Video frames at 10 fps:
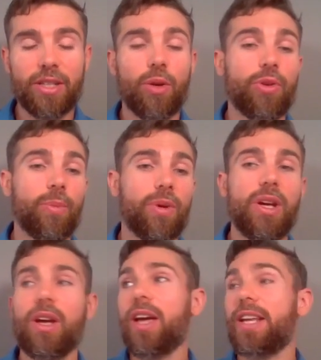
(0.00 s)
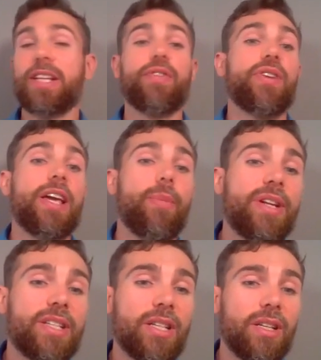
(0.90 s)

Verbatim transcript: You don't want them in a different image.